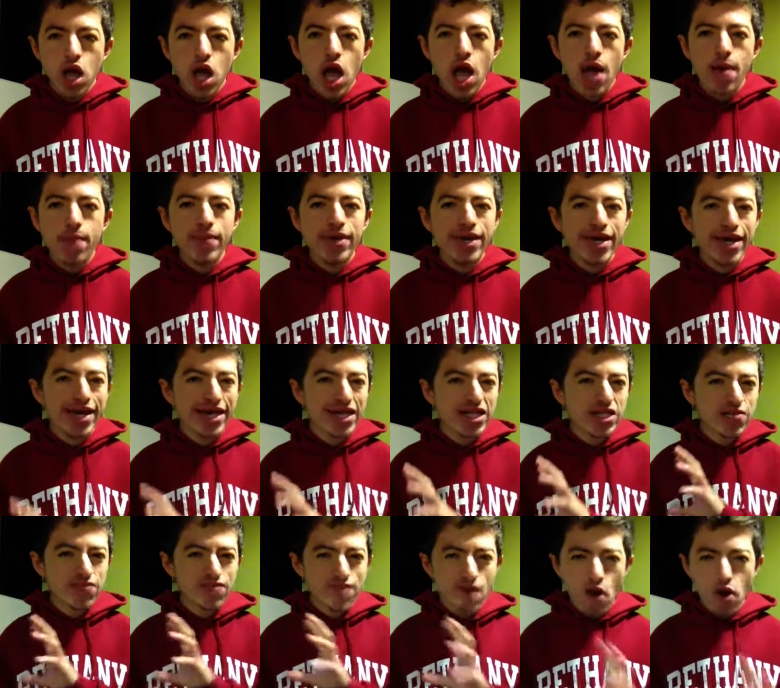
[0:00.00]
Um,
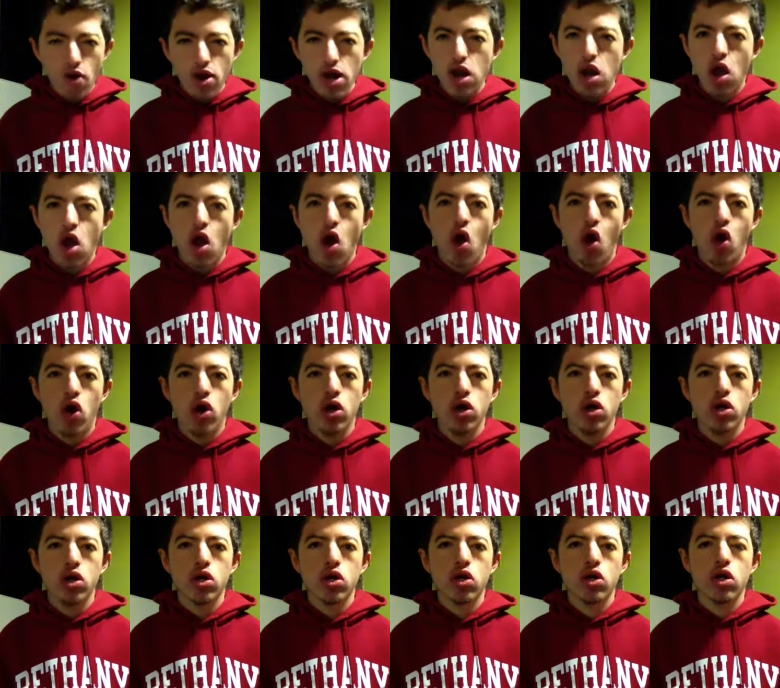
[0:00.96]
it's very long,
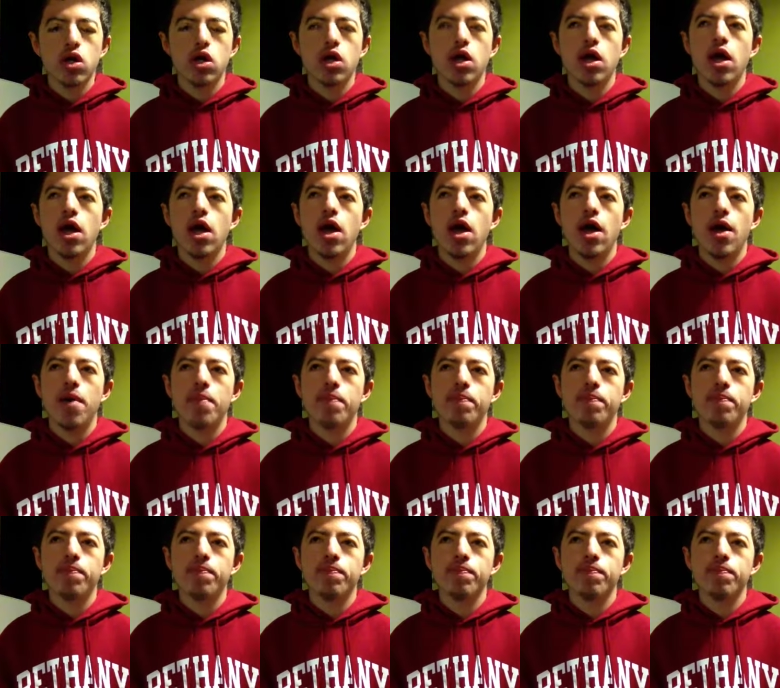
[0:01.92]

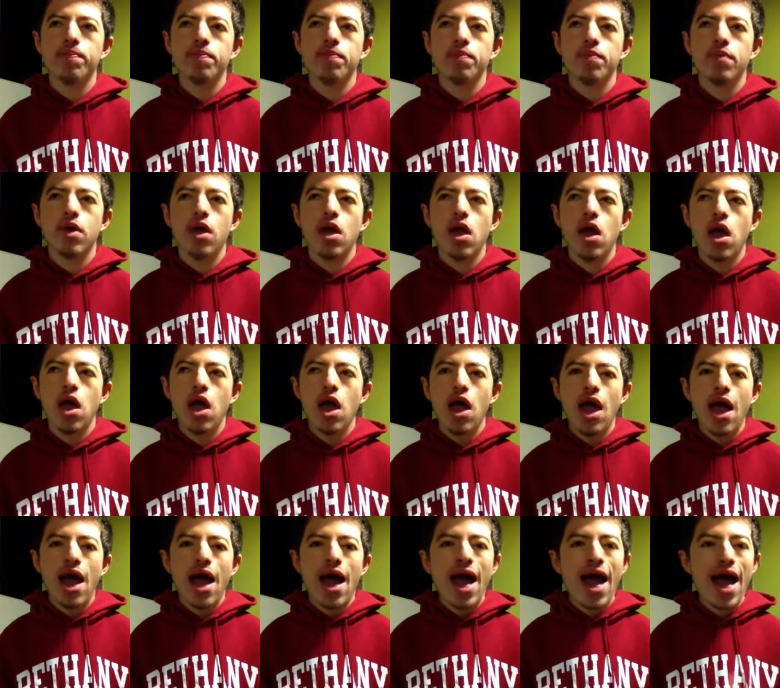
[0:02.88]
um,
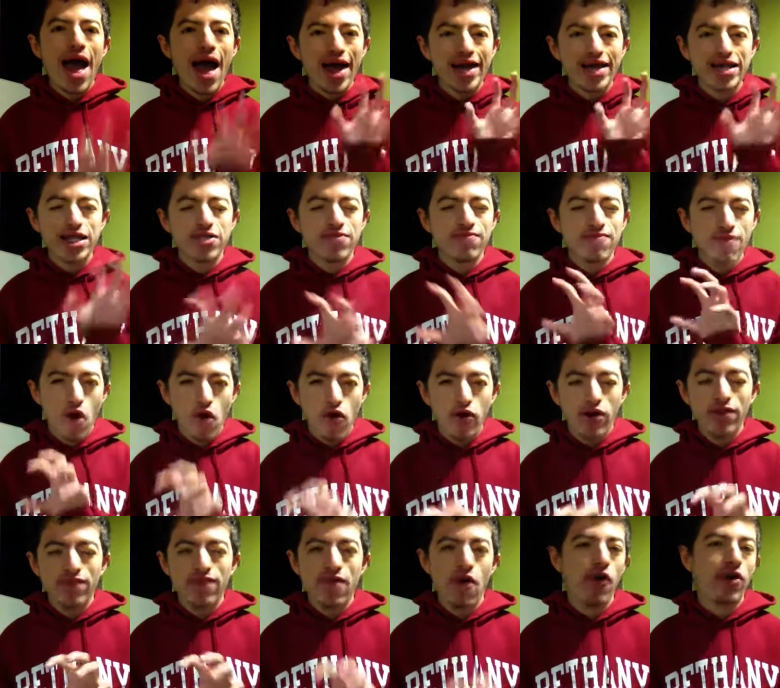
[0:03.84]
and it's
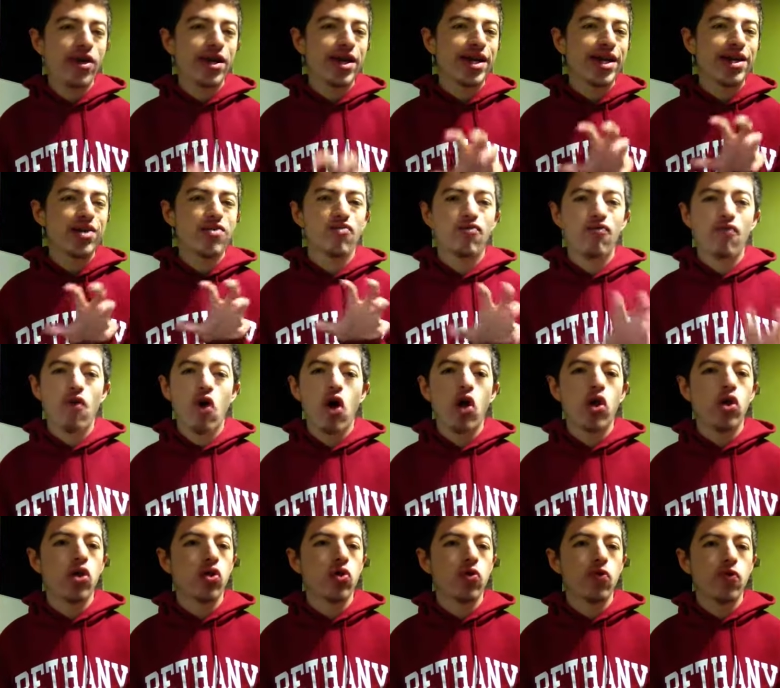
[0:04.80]
very, very
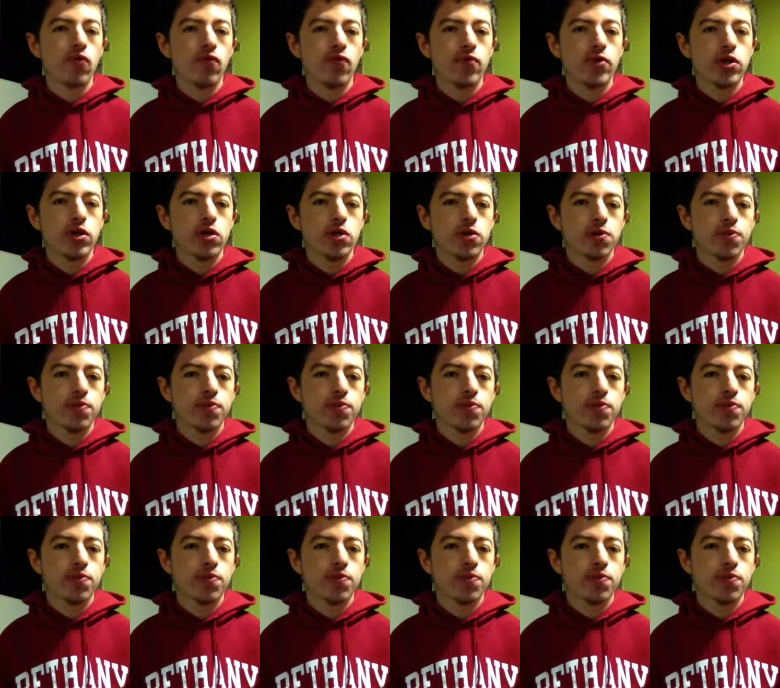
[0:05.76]
involved.